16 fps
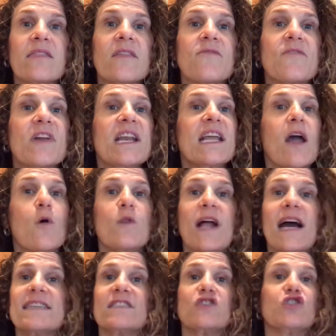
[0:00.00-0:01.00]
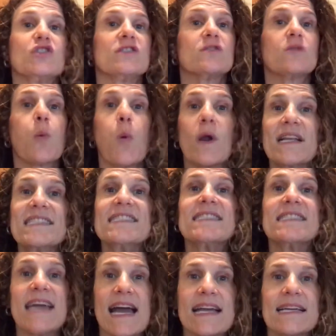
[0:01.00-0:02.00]
The video lasted just twenty
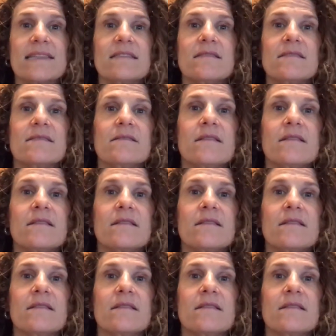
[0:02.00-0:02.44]
seconds.